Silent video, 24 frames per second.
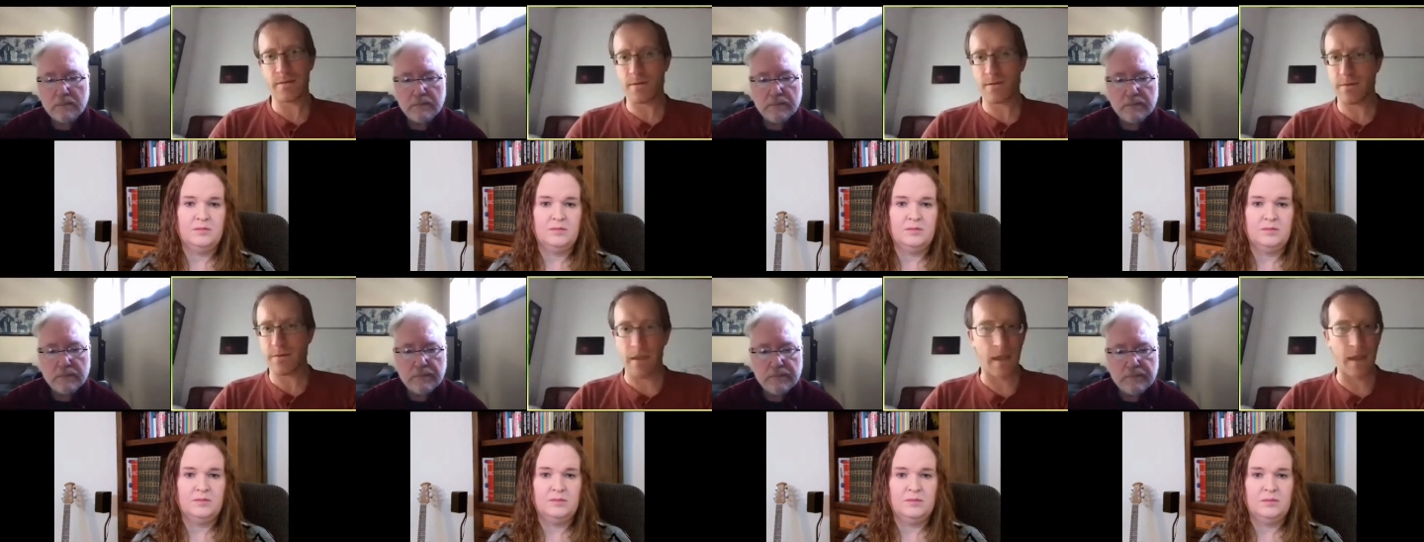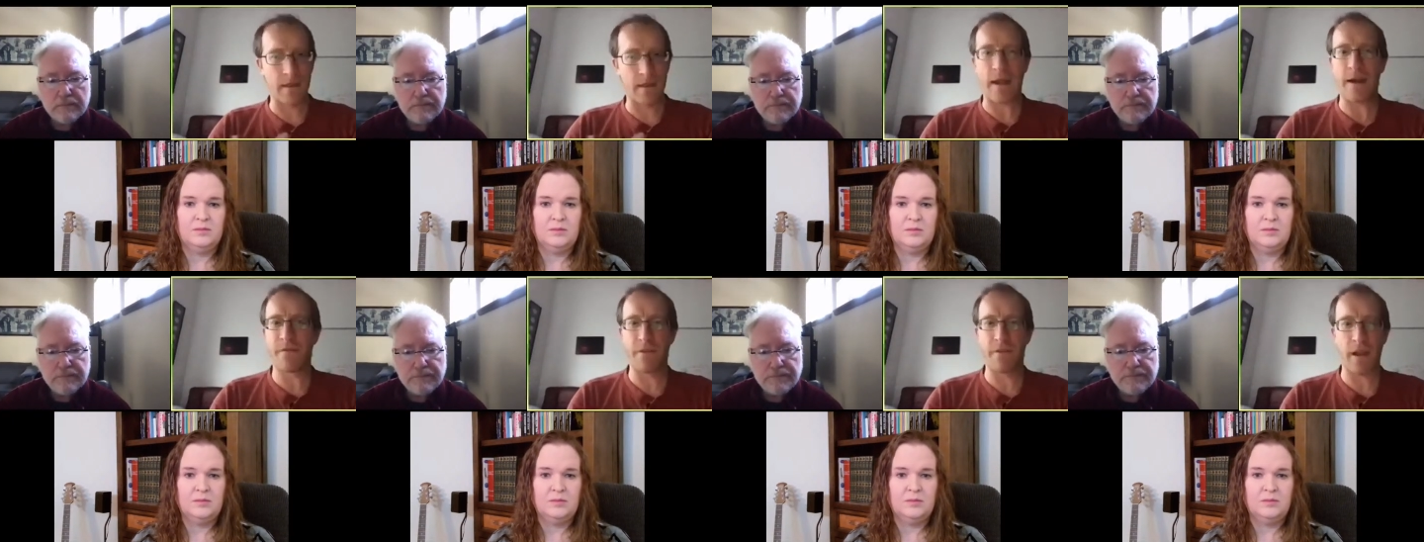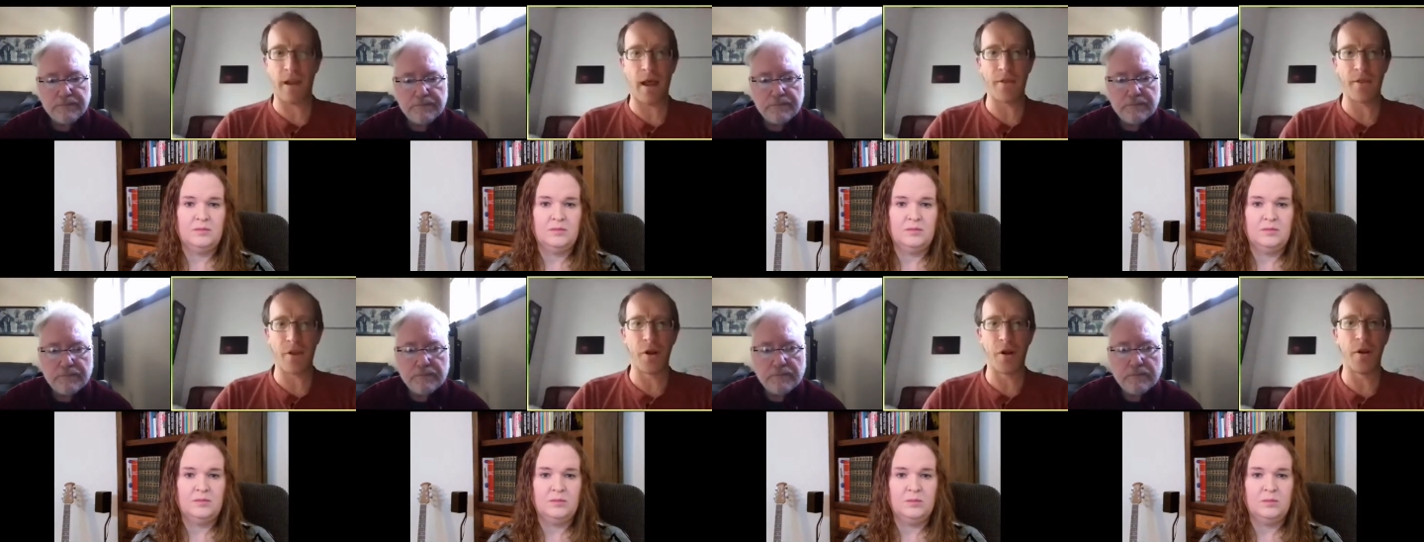Speaker 1: a lot of the
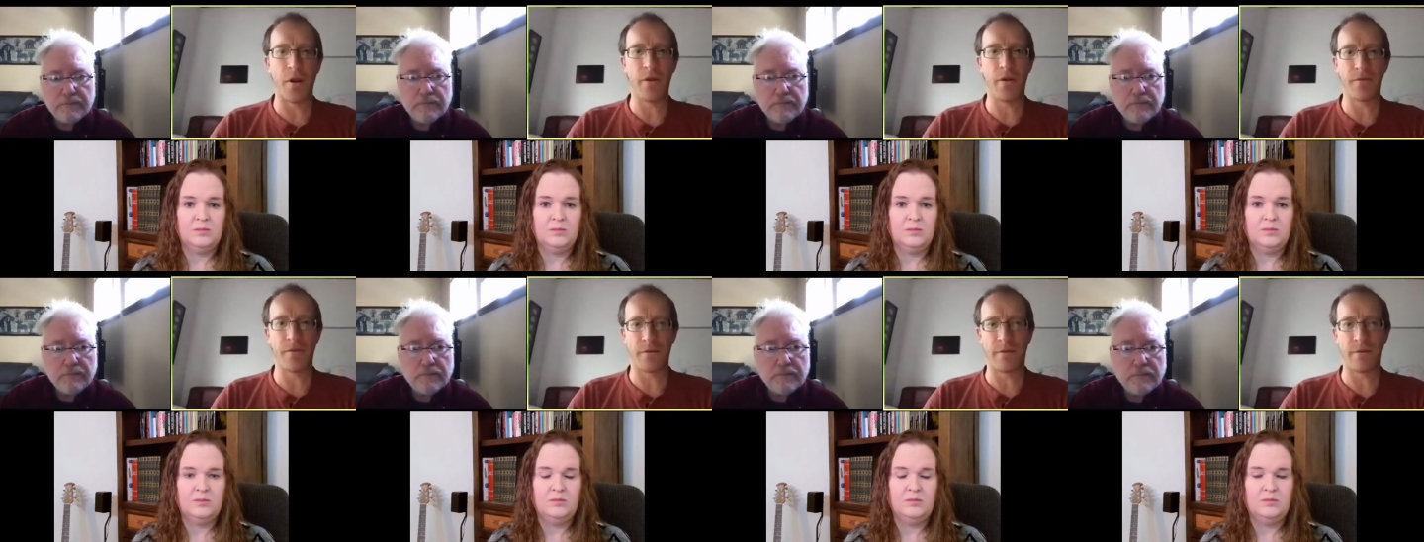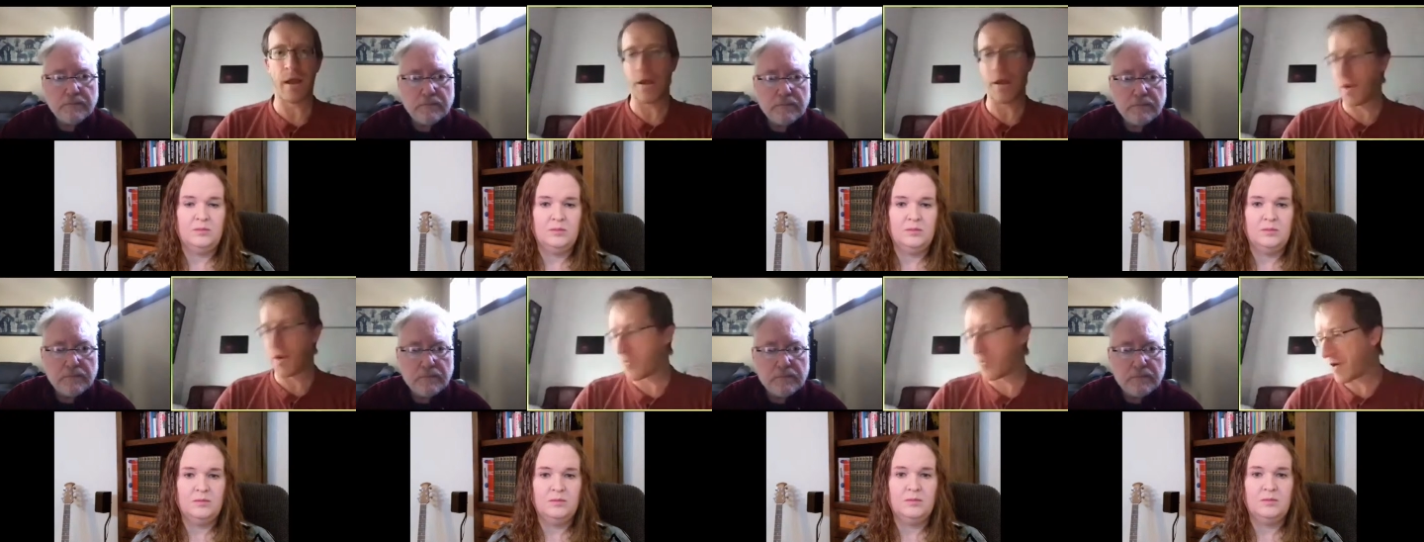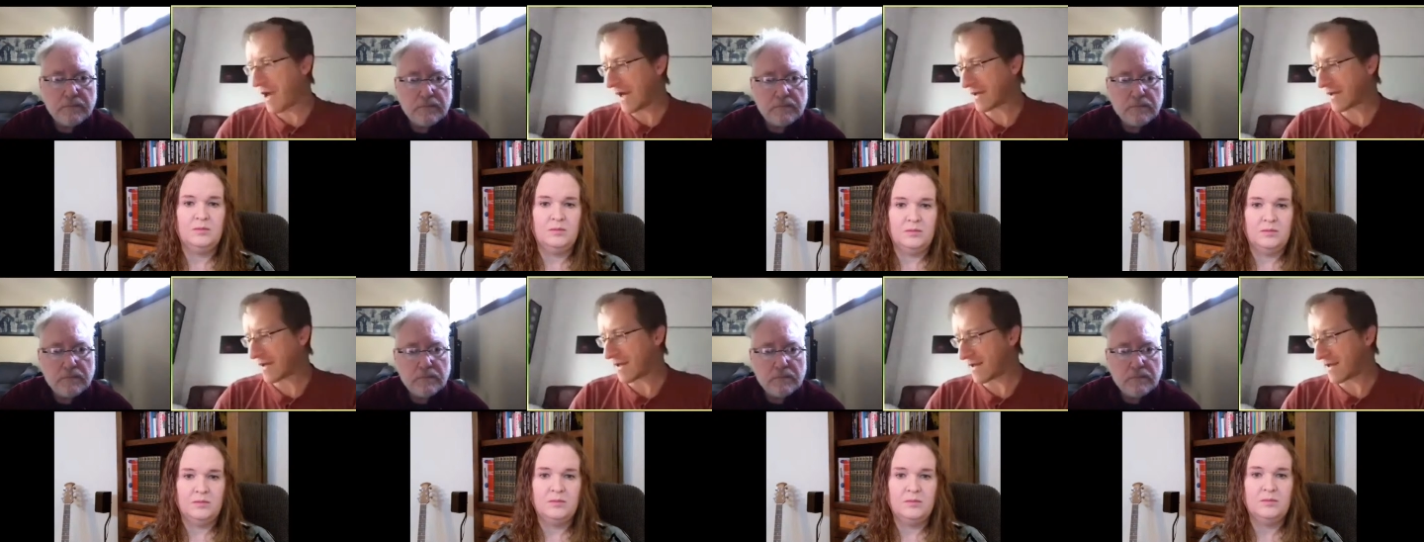other
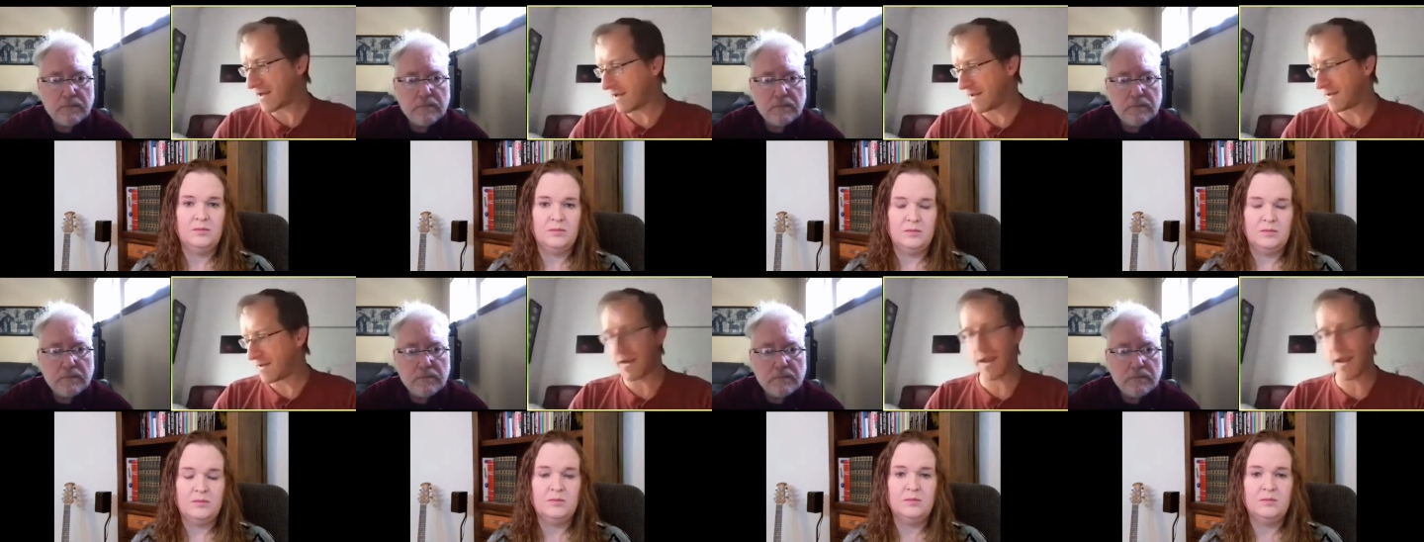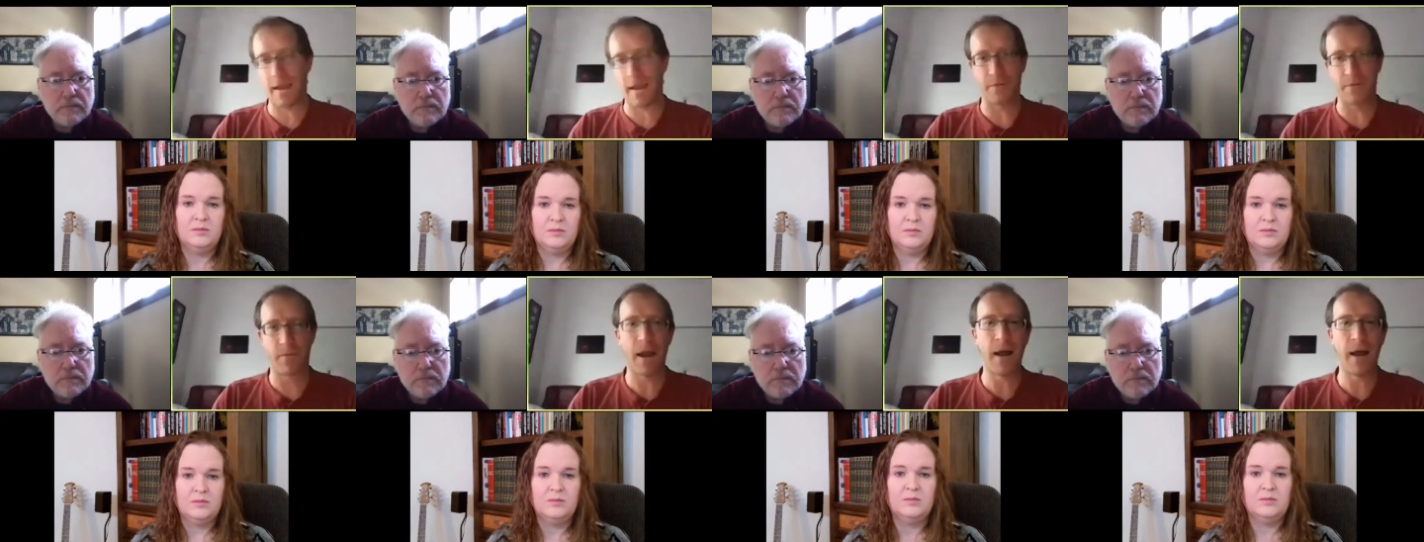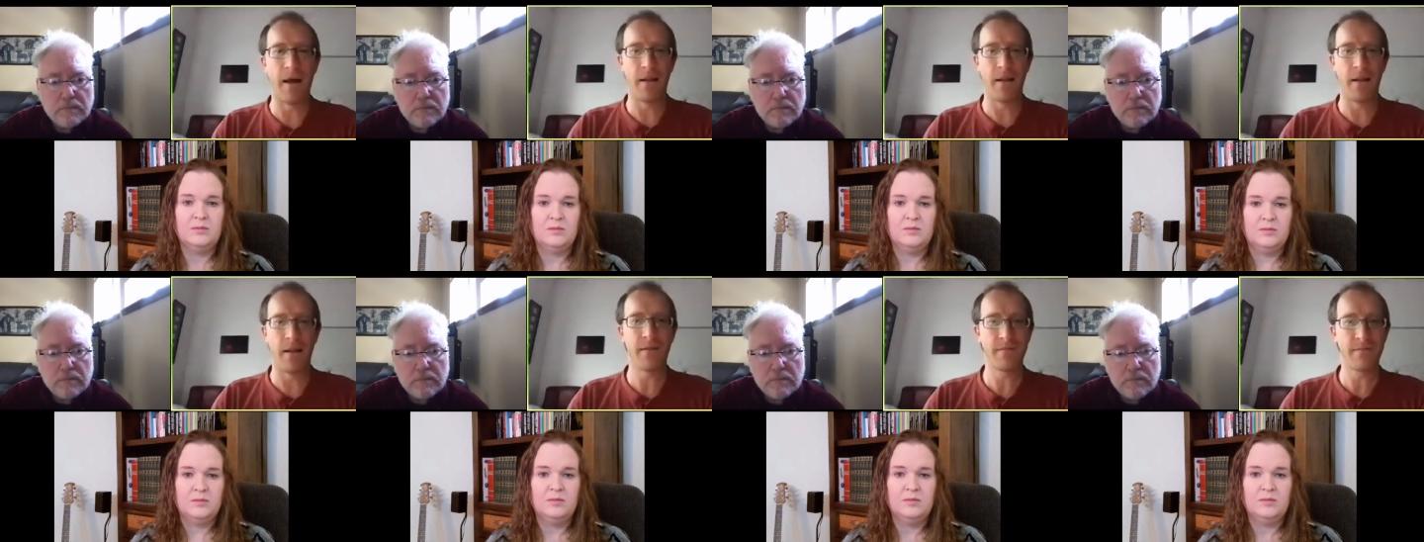practices as
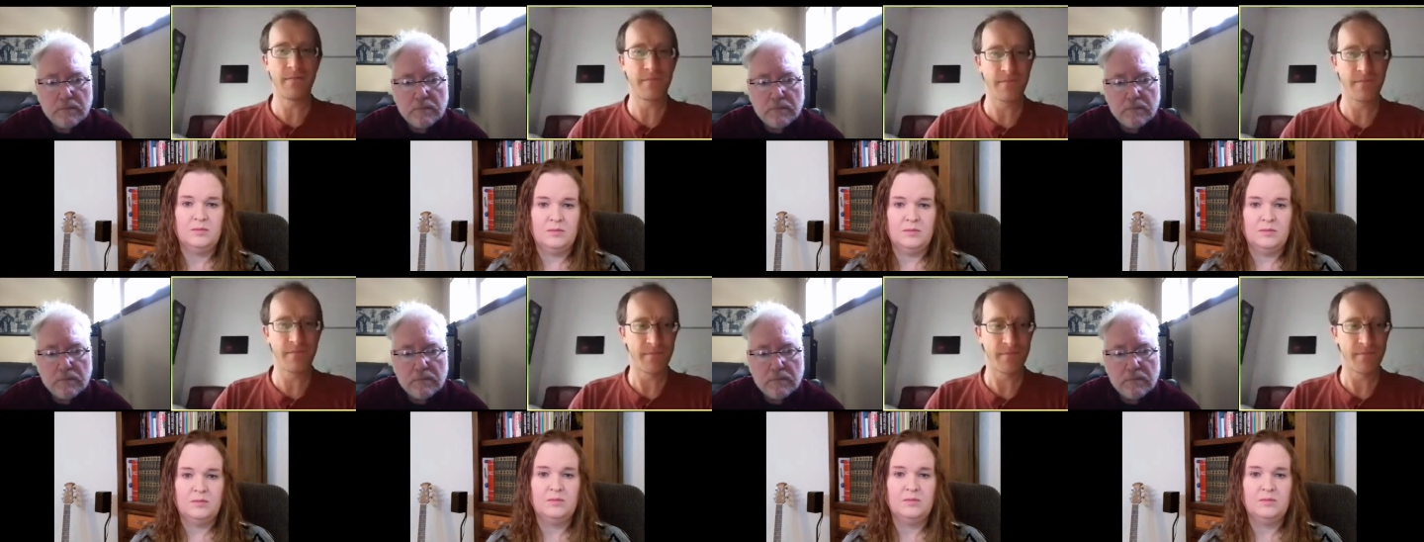well.